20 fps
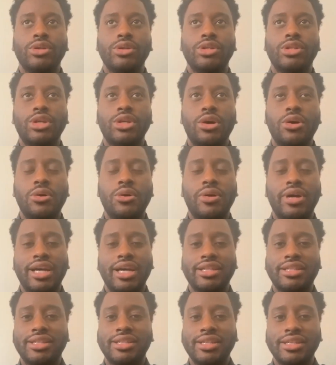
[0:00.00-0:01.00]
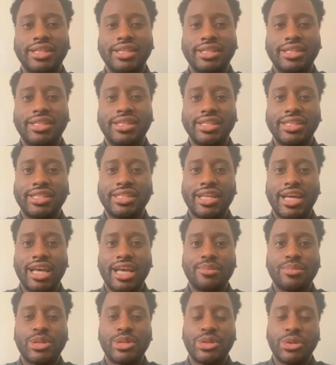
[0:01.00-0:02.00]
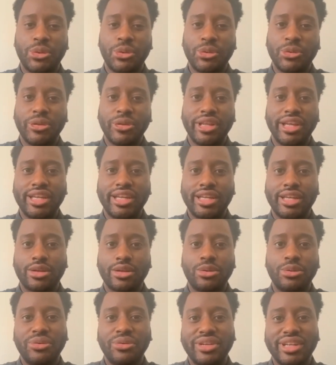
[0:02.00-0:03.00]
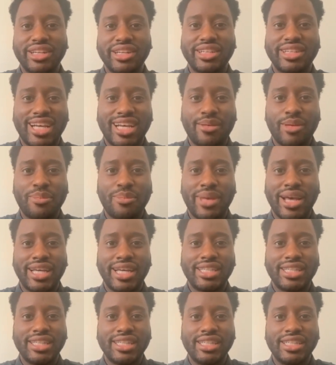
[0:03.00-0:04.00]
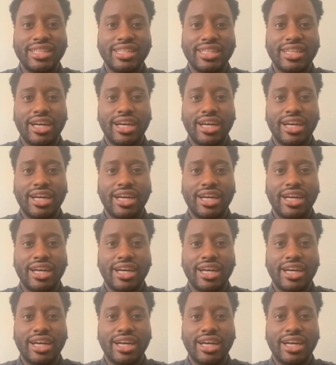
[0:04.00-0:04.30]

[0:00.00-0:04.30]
So I took it 6 times, totaling, including the time I passed it.